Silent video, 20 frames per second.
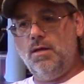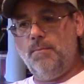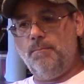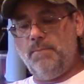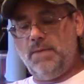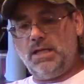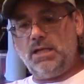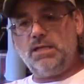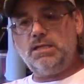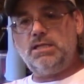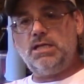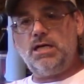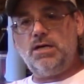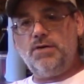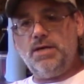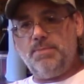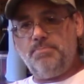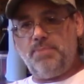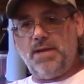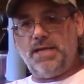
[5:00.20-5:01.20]

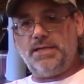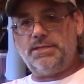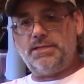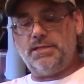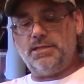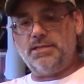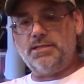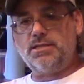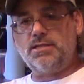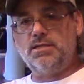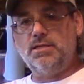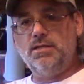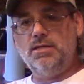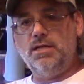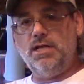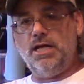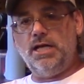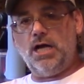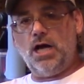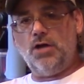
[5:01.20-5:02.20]
military bases
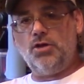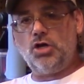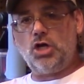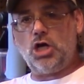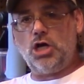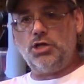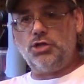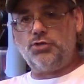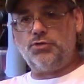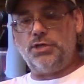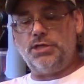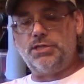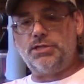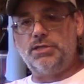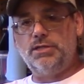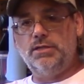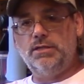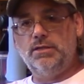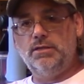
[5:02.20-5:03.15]
in other countries